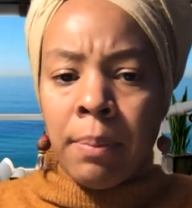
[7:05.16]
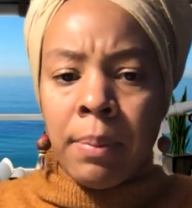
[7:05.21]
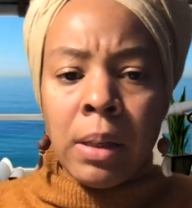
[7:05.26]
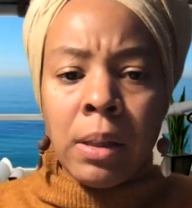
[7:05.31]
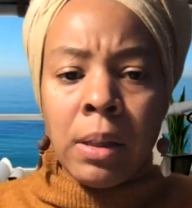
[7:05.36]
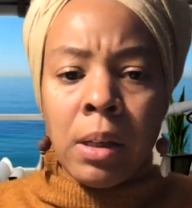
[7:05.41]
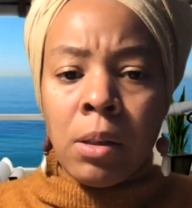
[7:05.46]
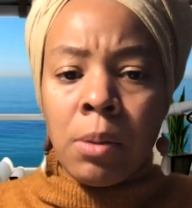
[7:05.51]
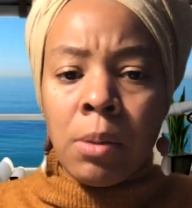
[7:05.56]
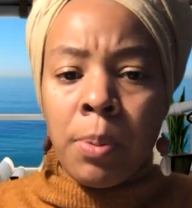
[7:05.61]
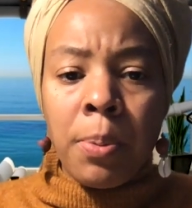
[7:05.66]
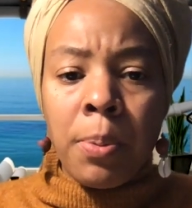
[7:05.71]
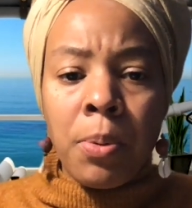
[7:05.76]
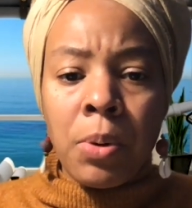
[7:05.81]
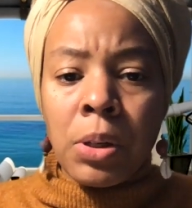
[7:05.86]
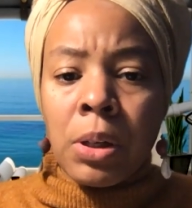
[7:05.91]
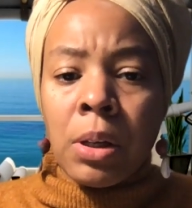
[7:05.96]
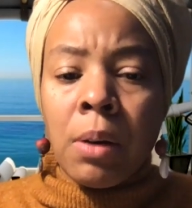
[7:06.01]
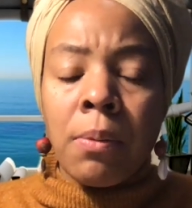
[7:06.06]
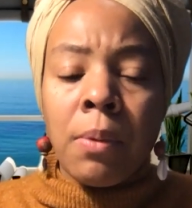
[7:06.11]

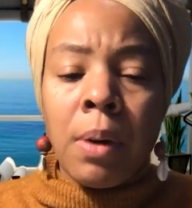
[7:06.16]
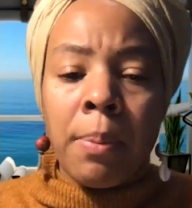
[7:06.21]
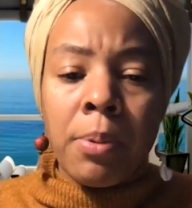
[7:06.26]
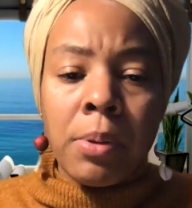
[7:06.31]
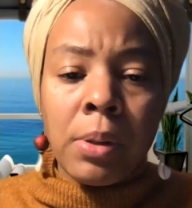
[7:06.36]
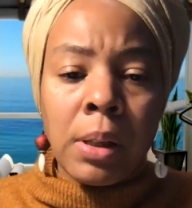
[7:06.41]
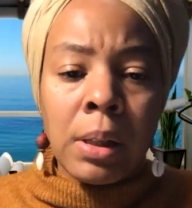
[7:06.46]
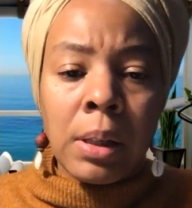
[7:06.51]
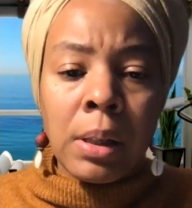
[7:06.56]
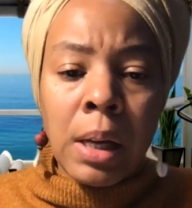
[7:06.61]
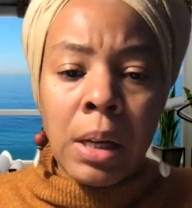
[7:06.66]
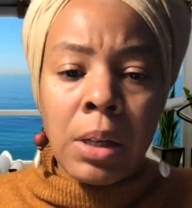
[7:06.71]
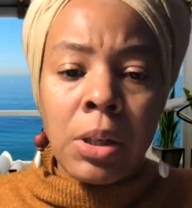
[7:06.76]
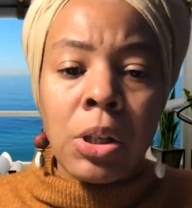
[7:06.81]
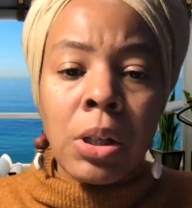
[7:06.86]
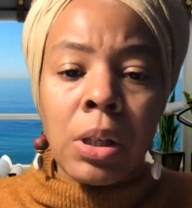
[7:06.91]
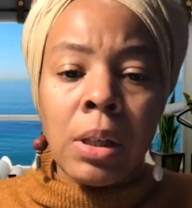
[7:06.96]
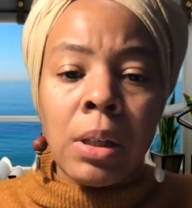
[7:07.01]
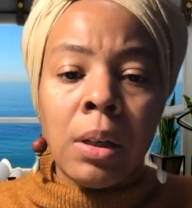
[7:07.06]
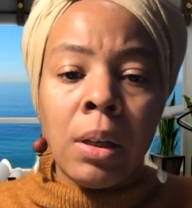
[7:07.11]
disproportionate
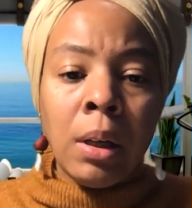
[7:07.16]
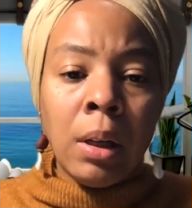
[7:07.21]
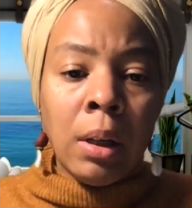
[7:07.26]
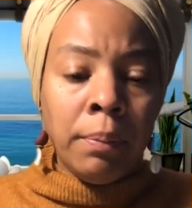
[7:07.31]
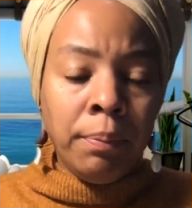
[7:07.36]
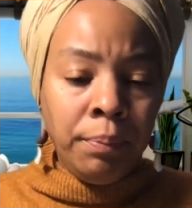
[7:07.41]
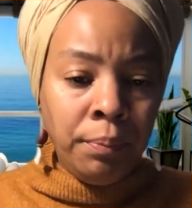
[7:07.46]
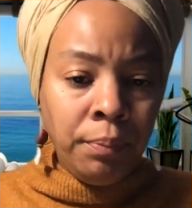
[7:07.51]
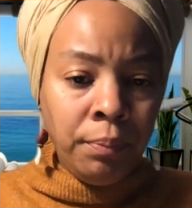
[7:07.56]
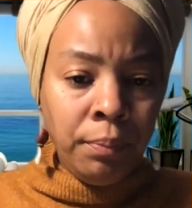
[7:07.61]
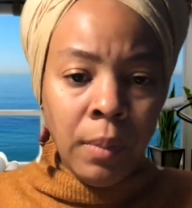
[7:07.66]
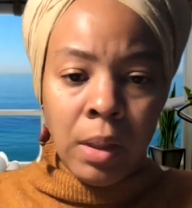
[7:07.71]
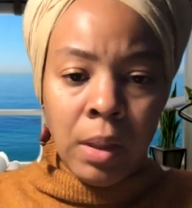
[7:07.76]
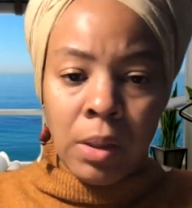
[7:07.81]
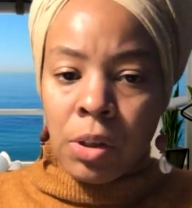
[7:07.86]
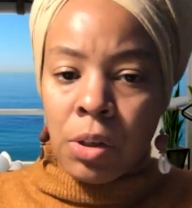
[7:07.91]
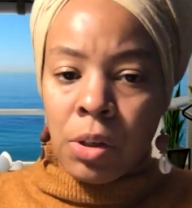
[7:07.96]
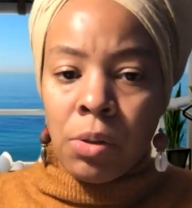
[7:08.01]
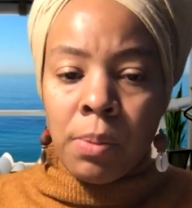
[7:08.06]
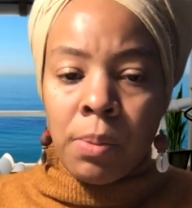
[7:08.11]
representation
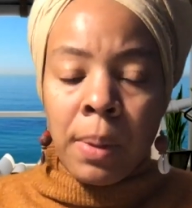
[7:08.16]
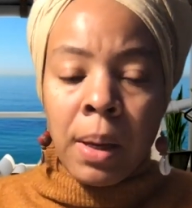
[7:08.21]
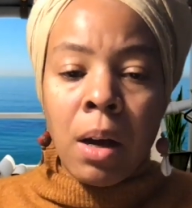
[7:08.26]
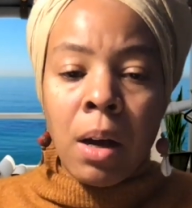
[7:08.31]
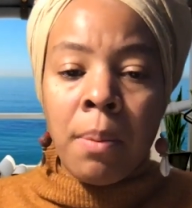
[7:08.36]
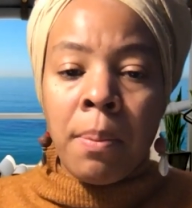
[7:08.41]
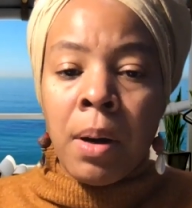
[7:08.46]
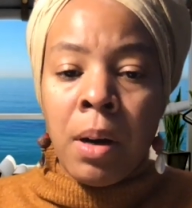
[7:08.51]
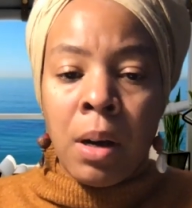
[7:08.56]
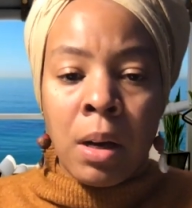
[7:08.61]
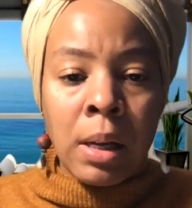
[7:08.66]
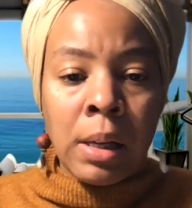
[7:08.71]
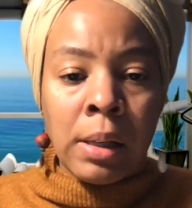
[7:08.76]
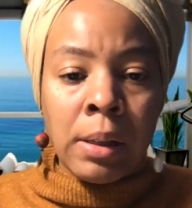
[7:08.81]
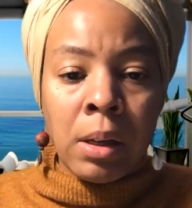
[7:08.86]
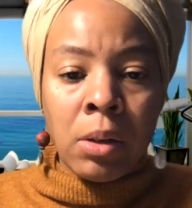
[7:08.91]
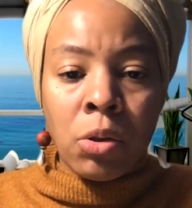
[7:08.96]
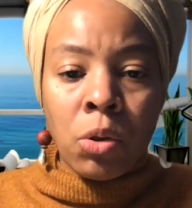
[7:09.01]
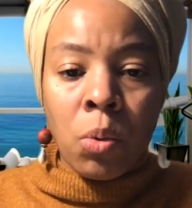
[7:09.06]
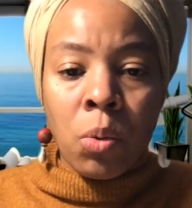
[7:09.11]
among
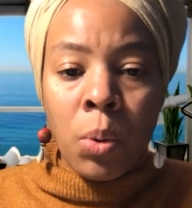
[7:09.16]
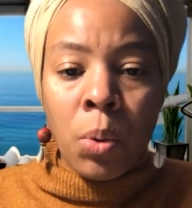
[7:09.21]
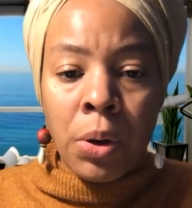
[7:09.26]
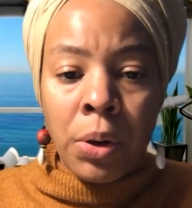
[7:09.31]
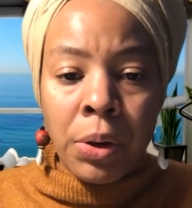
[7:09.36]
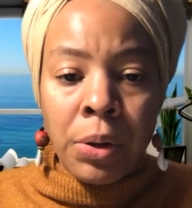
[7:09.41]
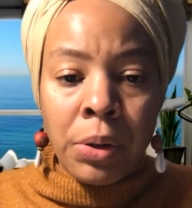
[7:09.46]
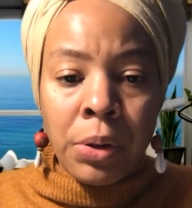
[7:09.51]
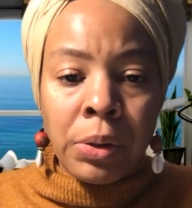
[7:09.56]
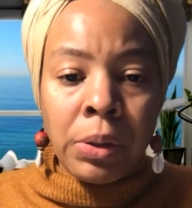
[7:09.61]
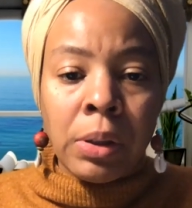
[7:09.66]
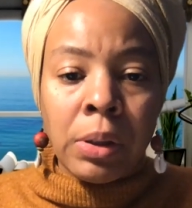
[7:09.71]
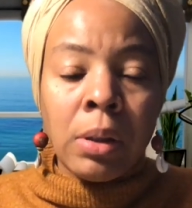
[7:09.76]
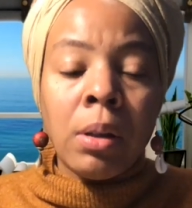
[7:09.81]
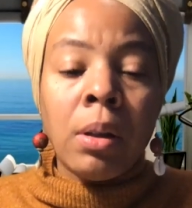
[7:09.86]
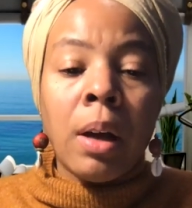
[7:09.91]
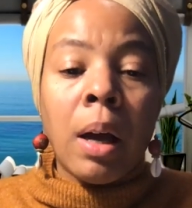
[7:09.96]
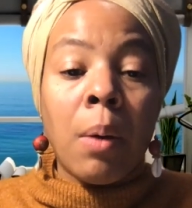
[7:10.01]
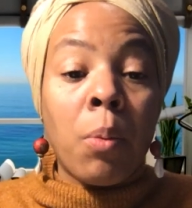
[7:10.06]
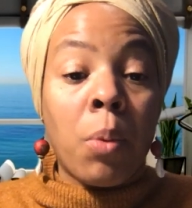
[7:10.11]
essential workers,
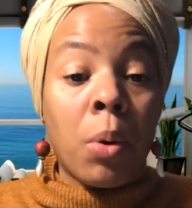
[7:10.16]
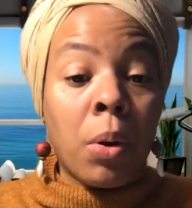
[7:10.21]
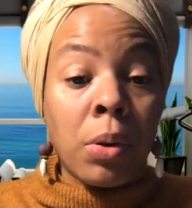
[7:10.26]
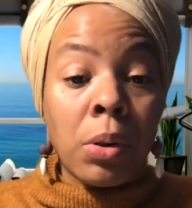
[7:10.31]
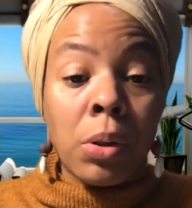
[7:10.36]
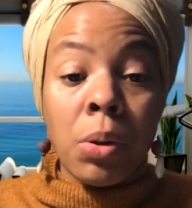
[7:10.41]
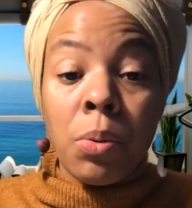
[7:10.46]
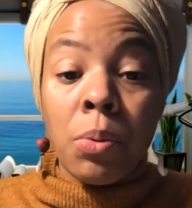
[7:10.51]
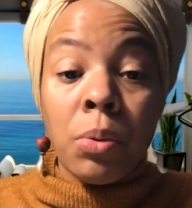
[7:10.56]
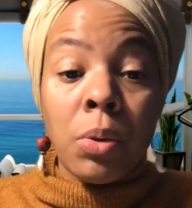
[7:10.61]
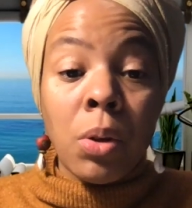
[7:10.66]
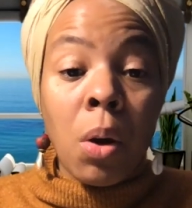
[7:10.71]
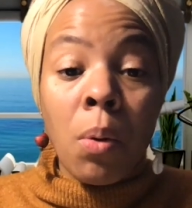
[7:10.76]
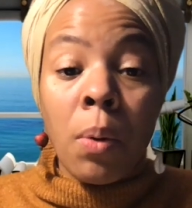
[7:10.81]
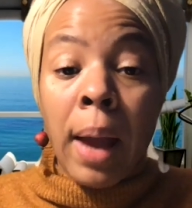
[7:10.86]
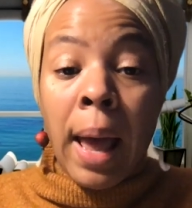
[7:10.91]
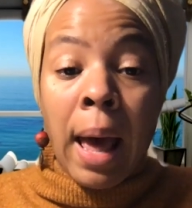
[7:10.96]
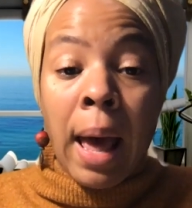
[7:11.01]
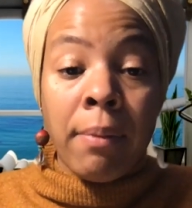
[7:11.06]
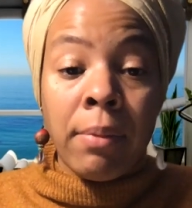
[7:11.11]
workers who don't
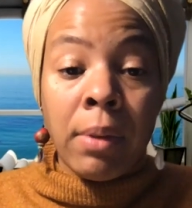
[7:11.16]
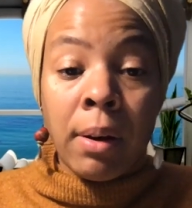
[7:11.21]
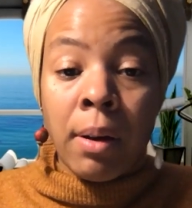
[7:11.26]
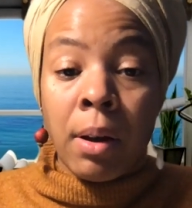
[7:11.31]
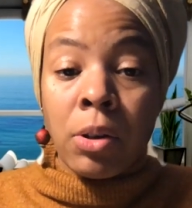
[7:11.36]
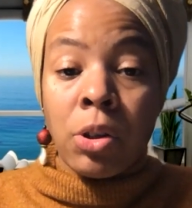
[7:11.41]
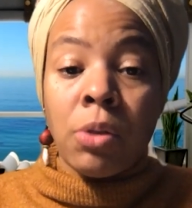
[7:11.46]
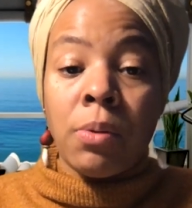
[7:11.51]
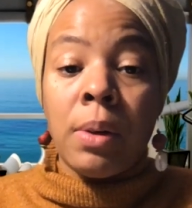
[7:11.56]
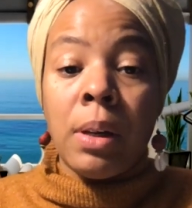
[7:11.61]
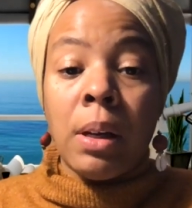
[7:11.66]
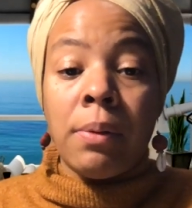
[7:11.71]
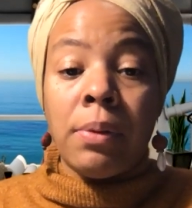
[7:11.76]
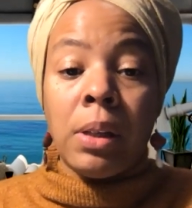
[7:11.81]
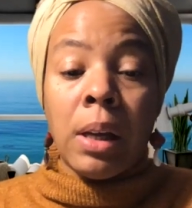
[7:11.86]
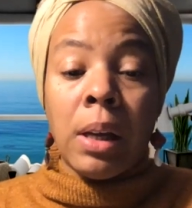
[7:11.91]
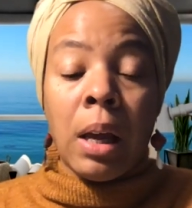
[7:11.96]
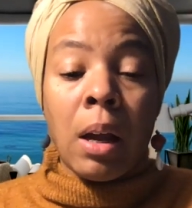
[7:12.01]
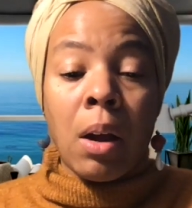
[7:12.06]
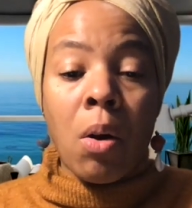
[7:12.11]
have the luxury of
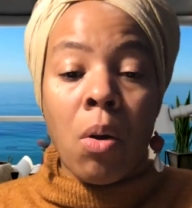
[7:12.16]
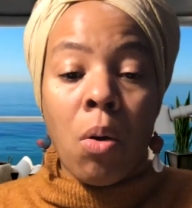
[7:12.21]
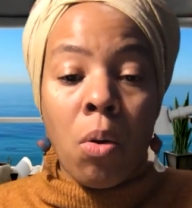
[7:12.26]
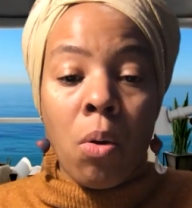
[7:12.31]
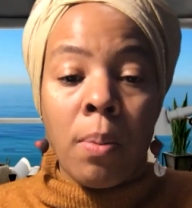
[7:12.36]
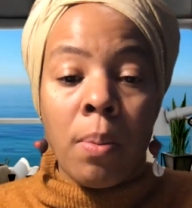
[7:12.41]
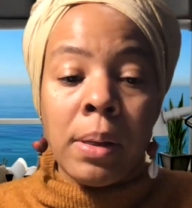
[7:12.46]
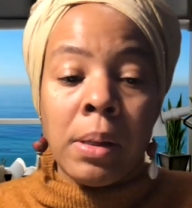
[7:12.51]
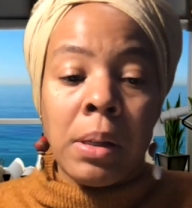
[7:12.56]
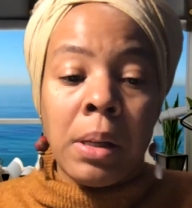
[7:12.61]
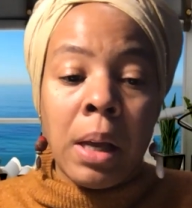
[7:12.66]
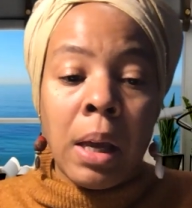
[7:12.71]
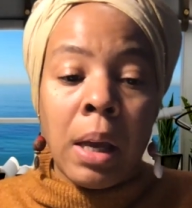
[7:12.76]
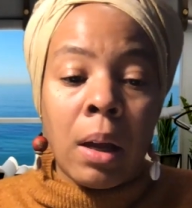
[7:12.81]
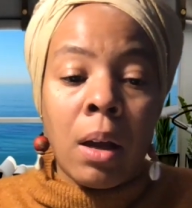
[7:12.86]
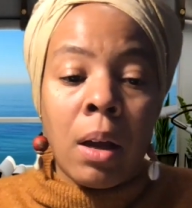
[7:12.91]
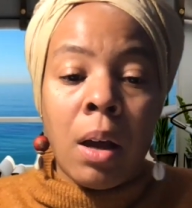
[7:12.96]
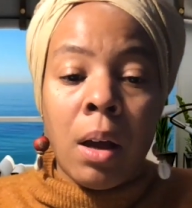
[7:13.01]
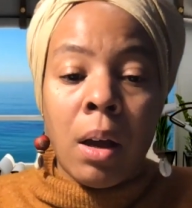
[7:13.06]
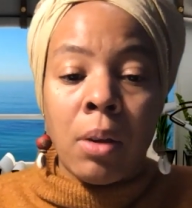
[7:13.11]
staying home and
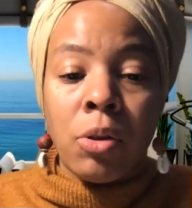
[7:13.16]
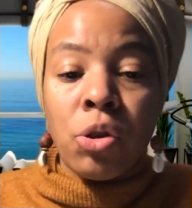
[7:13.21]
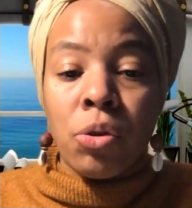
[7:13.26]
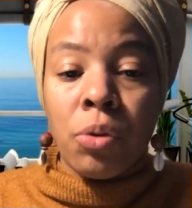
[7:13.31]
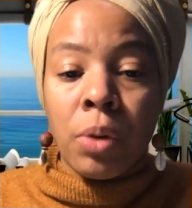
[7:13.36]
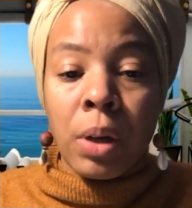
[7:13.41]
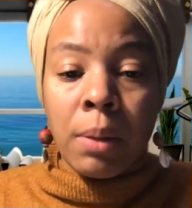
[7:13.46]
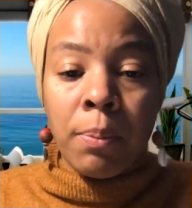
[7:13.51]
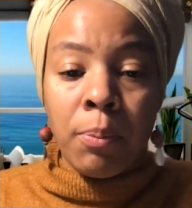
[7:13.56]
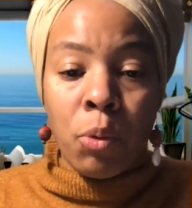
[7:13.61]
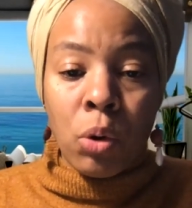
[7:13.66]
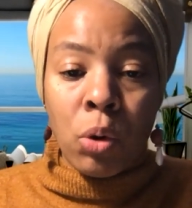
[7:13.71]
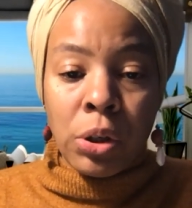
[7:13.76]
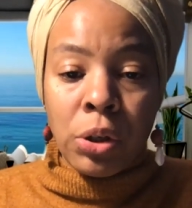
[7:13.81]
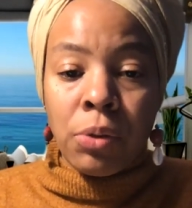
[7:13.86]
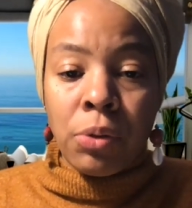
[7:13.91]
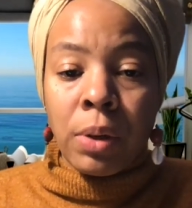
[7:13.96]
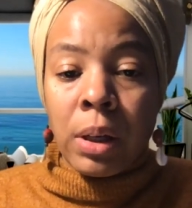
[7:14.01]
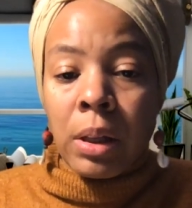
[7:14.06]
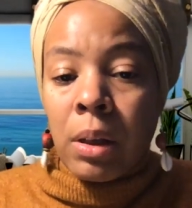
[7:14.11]
staying more
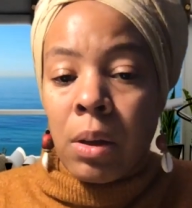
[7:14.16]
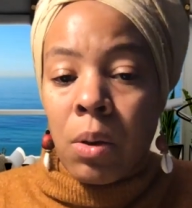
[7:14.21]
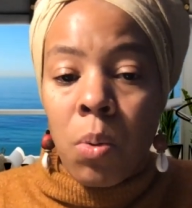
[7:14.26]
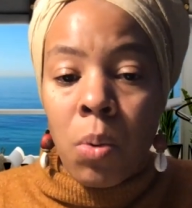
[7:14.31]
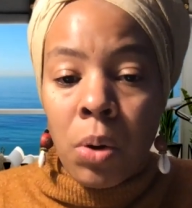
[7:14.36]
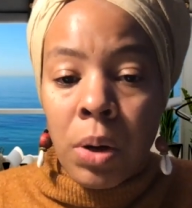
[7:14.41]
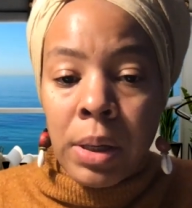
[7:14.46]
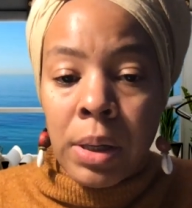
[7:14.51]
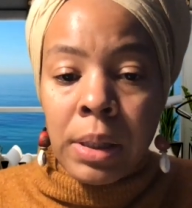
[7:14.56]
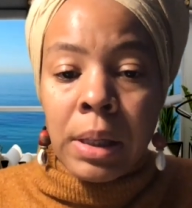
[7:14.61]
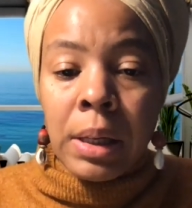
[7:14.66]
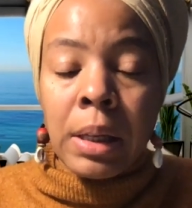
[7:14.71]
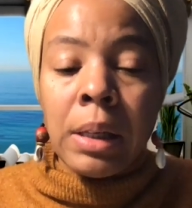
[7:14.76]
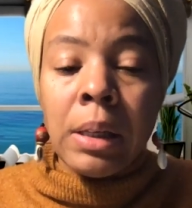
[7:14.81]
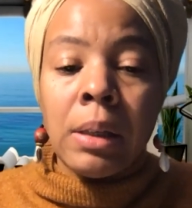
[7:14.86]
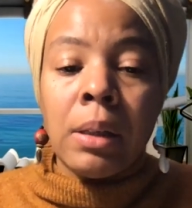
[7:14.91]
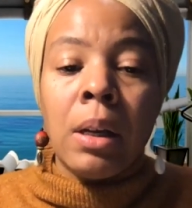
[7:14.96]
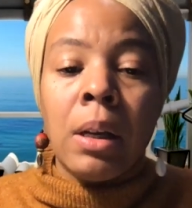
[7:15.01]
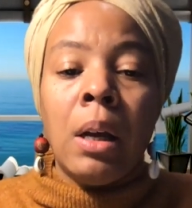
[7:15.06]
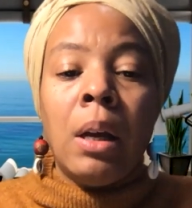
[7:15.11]
strictly
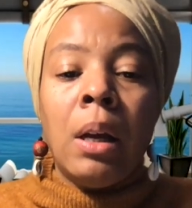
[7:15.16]
quarantined